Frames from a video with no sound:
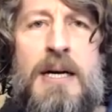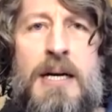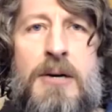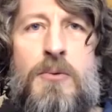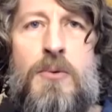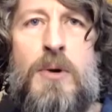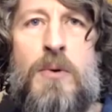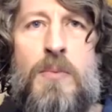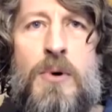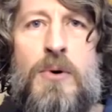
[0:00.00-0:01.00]
Uh, we
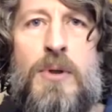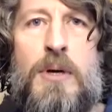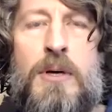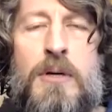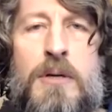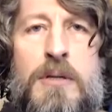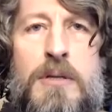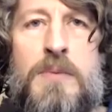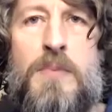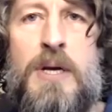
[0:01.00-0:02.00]
were both uh,
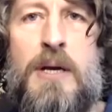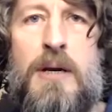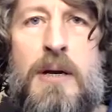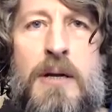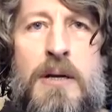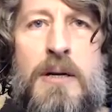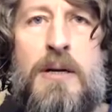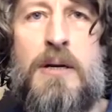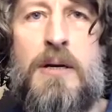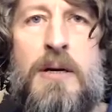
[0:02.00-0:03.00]
speaking at
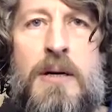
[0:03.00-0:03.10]
uh,